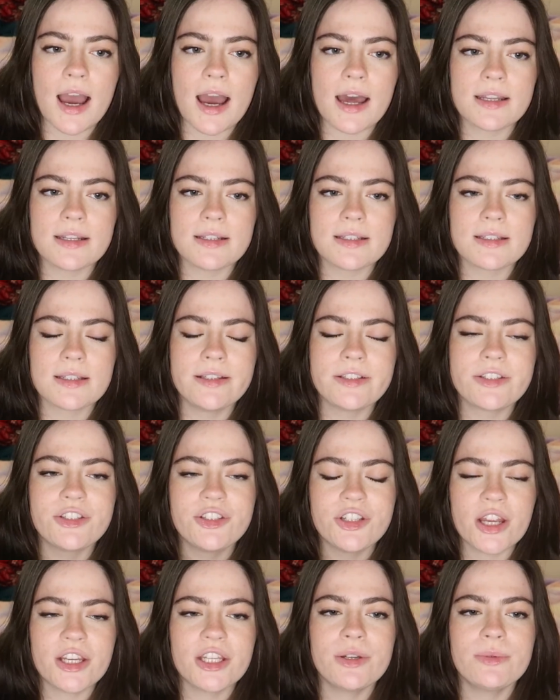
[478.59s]
and it's
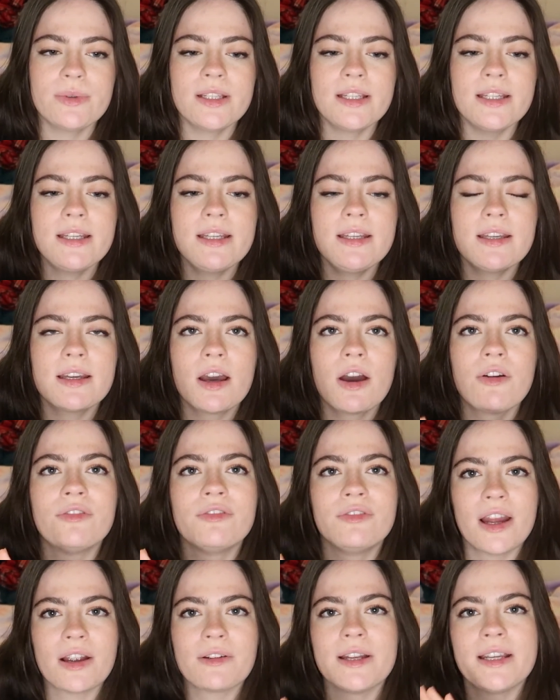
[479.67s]
genuinely a
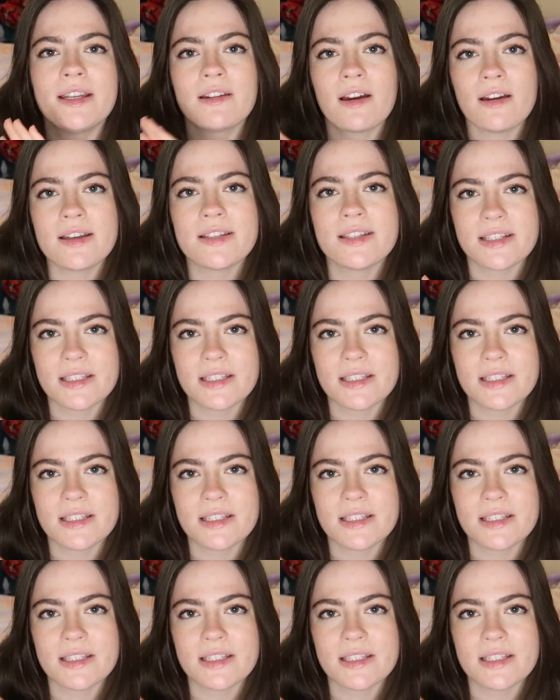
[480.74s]
very nice